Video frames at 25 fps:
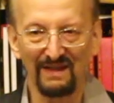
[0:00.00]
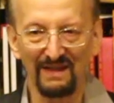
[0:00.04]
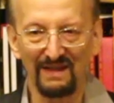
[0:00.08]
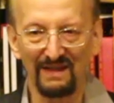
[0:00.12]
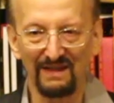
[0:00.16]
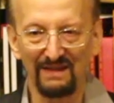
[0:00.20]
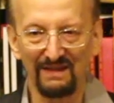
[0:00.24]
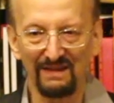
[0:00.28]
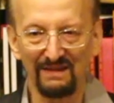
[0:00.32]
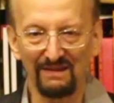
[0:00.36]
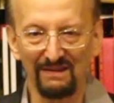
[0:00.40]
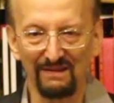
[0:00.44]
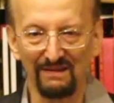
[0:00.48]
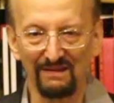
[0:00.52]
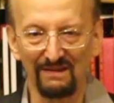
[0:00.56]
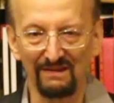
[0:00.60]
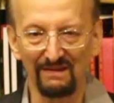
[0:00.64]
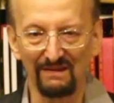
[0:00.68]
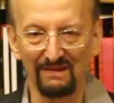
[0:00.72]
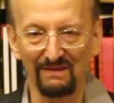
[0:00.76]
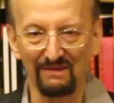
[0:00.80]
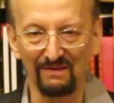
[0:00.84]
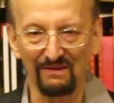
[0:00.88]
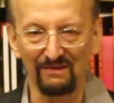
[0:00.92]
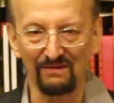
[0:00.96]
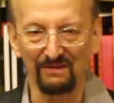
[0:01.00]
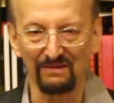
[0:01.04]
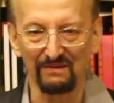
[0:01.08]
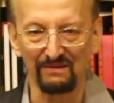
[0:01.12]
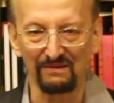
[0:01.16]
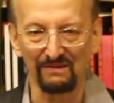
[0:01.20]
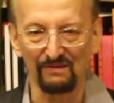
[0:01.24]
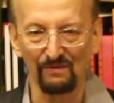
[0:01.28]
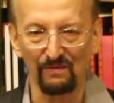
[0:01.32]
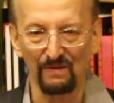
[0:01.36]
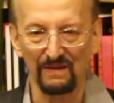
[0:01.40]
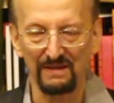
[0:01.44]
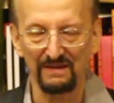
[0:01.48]
He could
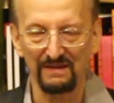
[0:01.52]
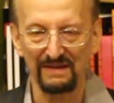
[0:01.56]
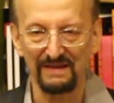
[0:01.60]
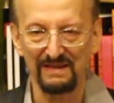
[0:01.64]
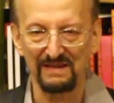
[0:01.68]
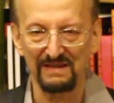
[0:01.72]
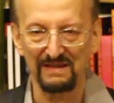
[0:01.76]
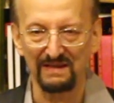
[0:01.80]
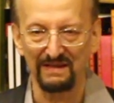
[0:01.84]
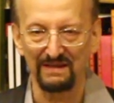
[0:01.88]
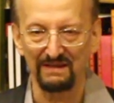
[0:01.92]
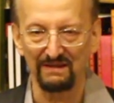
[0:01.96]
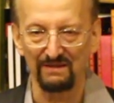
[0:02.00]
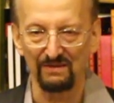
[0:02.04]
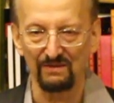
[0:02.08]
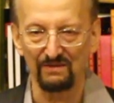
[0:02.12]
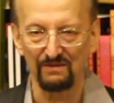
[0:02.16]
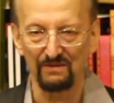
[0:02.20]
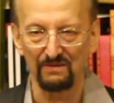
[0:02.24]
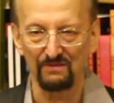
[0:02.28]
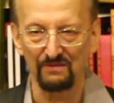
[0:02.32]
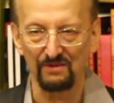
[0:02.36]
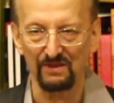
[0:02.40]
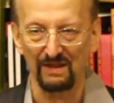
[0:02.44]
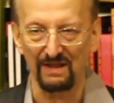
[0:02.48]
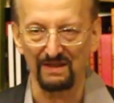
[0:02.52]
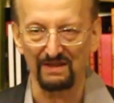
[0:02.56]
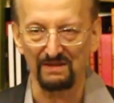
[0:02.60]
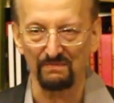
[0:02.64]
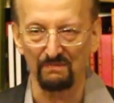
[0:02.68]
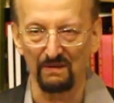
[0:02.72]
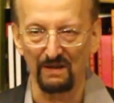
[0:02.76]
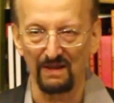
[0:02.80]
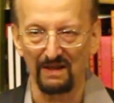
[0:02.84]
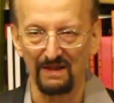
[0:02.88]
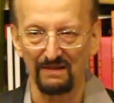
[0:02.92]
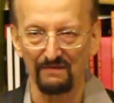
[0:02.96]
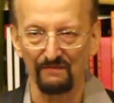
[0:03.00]
quite easily do chess
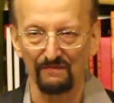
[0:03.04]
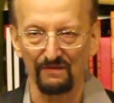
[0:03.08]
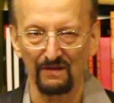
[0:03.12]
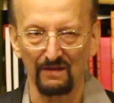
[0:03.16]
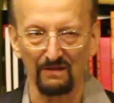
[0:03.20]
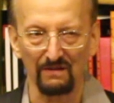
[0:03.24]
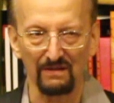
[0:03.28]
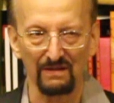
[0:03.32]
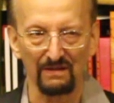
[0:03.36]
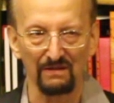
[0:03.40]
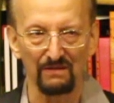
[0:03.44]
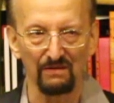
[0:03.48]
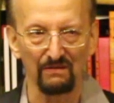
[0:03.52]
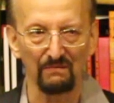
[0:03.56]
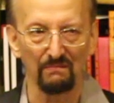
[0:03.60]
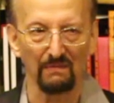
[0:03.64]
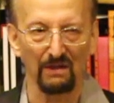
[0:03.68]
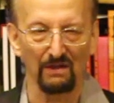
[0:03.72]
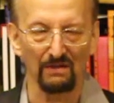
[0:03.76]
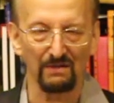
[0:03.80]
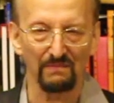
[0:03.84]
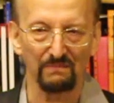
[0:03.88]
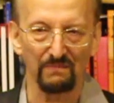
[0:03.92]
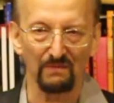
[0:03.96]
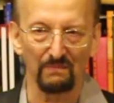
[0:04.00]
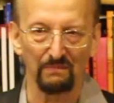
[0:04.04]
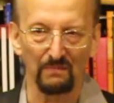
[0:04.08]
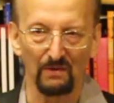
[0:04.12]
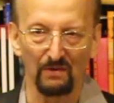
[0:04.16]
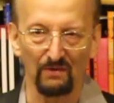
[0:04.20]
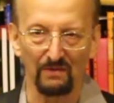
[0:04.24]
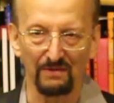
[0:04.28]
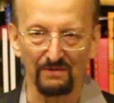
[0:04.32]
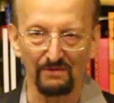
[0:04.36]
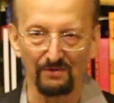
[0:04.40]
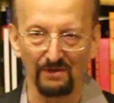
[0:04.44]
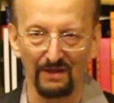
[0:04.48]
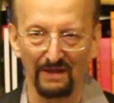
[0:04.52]
blindfold and do multiple
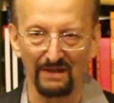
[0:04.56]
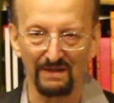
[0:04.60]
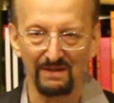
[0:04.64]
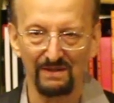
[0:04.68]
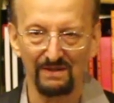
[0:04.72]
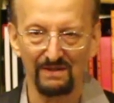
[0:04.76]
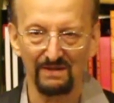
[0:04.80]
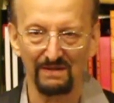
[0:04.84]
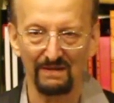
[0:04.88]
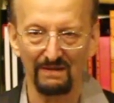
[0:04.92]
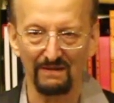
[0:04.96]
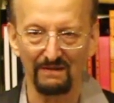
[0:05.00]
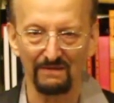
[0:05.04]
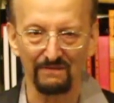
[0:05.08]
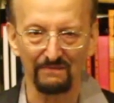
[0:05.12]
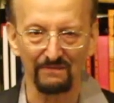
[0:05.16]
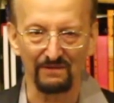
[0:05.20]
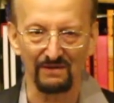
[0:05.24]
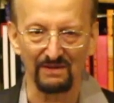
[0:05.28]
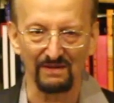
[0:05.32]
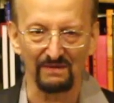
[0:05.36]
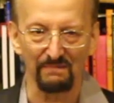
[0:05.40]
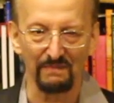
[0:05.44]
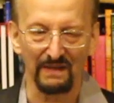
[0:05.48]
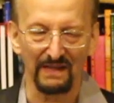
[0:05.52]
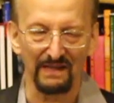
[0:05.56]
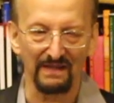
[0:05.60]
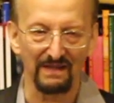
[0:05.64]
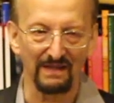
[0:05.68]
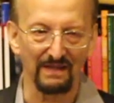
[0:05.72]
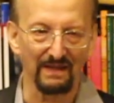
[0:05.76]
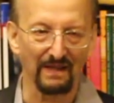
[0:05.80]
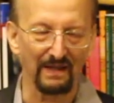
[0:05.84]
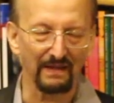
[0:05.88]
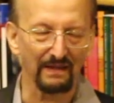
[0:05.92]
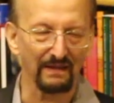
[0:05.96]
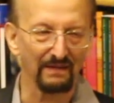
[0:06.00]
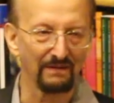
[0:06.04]
board chess, which is better
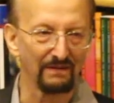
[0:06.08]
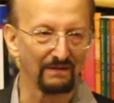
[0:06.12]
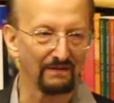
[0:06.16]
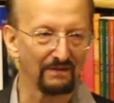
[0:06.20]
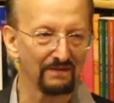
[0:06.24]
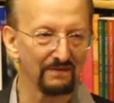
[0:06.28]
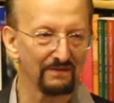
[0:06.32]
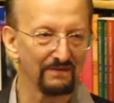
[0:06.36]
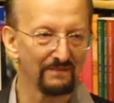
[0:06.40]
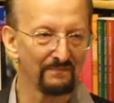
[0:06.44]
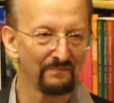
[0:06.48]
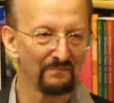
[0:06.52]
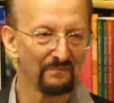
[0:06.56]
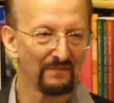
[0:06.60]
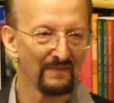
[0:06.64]
than I can do.